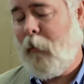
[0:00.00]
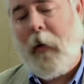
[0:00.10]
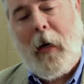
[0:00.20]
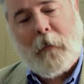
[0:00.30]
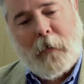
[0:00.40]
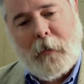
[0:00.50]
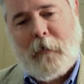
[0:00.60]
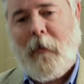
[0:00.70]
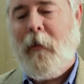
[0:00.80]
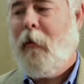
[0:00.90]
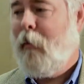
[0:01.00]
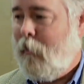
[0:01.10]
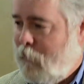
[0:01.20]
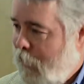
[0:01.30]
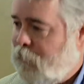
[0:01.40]
And I said,
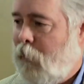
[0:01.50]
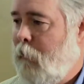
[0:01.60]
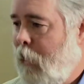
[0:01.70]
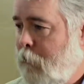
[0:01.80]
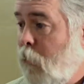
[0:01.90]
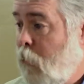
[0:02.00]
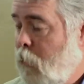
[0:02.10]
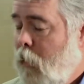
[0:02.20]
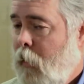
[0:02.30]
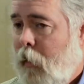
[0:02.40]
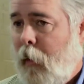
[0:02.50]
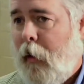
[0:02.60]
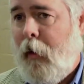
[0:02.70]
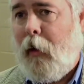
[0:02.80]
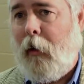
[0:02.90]
"That's on the back burner."
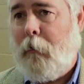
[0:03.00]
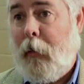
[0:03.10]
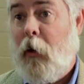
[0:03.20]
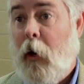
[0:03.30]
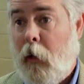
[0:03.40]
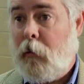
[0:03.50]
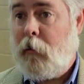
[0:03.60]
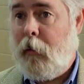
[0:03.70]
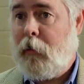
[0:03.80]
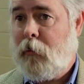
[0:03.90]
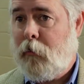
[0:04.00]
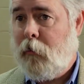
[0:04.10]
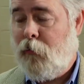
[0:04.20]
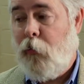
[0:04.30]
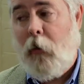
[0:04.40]
Uh, because this
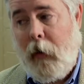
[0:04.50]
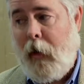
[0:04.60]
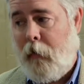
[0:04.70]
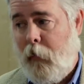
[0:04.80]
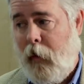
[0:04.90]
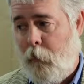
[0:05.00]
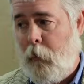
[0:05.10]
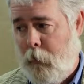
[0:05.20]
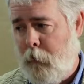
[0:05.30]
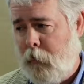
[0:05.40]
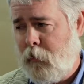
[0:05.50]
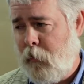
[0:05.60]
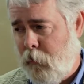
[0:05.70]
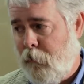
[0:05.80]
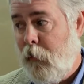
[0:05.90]
short had a, we had a real purpose.
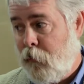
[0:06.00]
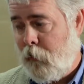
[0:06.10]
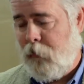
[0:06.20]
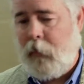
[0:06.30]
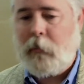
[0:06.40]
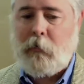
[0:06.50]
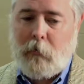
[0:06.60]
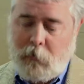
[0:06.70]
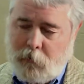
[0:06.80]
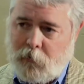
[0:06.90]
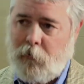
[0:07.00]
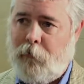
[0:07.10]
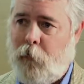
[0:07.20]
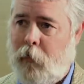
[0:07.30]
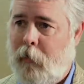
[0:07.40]
There's a vision for this, so
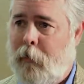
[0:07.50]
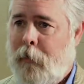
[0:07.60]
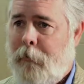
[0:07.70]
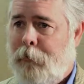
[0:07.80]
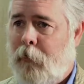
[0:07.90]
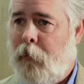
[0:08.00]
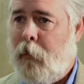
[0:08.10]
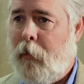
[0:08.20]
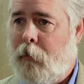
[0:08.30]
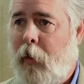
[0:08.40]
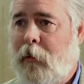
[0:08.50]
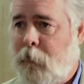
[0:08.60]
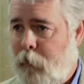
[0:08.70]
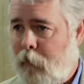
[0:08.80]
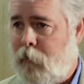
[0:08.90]
for that, so that uh, crisis
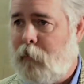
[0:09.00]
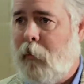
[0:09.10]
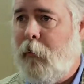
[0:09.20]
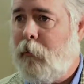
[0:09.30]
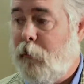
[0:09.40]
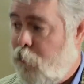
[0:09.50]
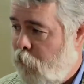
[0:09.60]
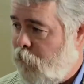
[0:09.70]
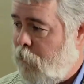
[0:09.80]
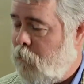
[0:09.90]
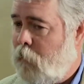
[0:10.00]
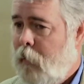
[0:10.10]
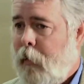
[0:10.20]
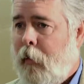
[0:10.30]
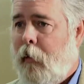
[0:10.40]
pregnancy centers and churches
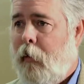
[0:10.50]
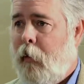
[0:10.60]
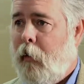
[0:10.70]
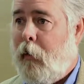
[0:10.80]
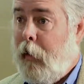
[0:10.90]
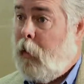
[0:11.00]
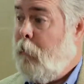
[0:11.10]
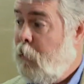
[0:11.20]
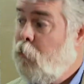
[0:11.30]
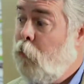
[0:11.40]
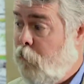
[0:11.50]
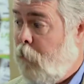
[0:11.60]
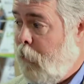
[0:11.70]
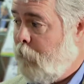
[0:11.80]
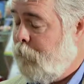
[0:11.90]
it can be a tool for
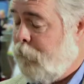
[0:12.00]
them.